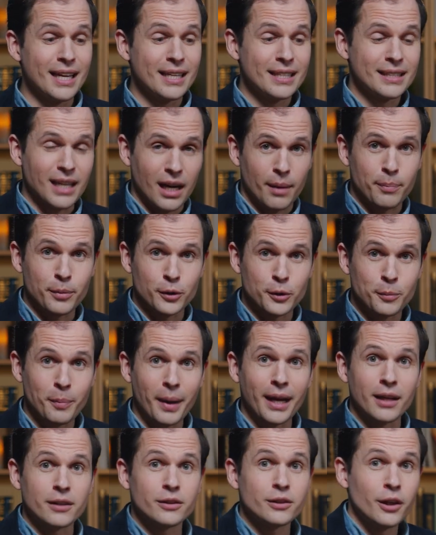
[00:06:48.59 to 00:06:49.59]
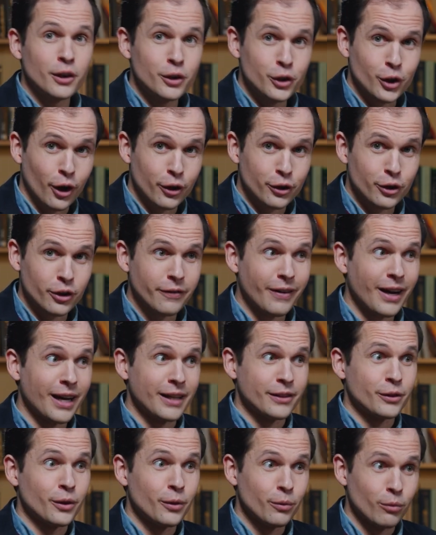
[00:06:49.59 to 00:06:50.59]
Set up your space, charge your
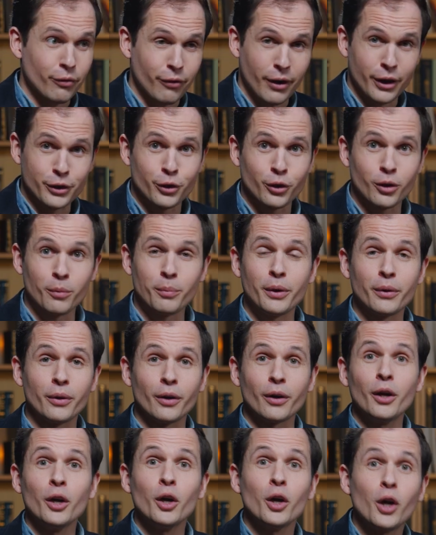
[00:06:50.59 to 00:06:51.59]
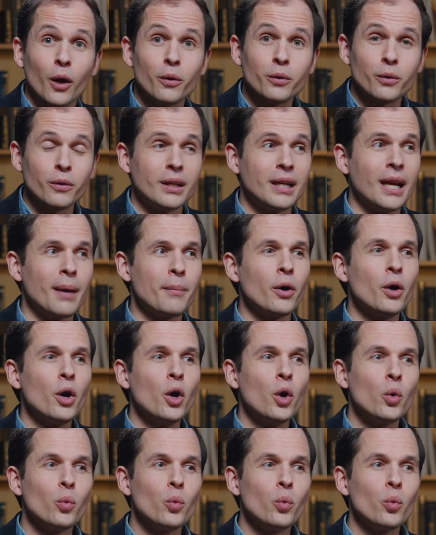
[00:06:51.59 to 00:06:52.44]
device, refresh your computer, go through the demo.